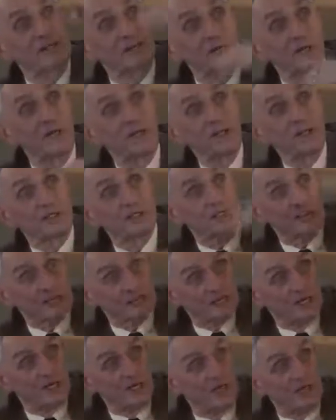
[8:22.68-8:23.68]

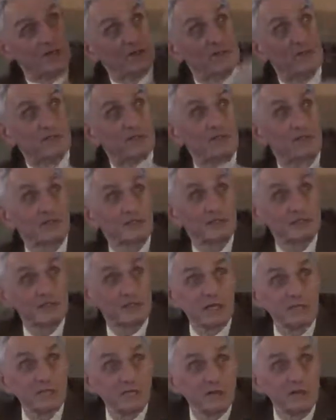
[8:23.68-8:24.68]
rises, that has a
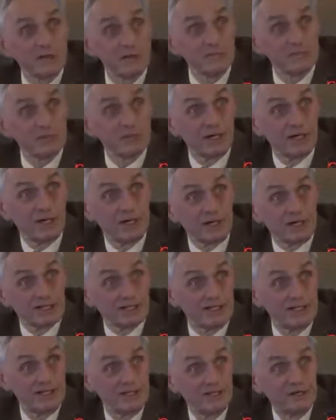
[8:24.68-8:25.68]
double
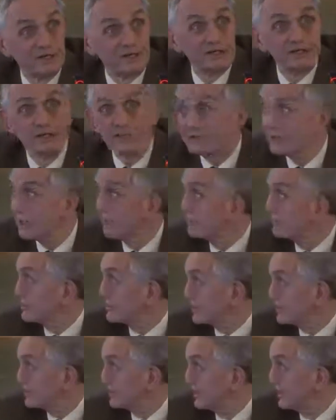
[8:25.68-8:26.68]
impact on your
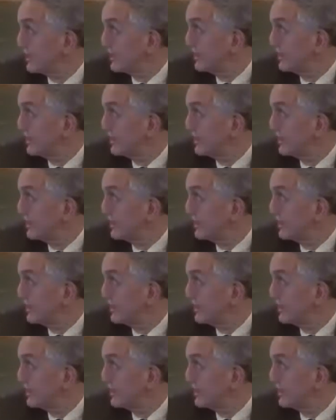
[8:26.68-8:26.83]
deficit.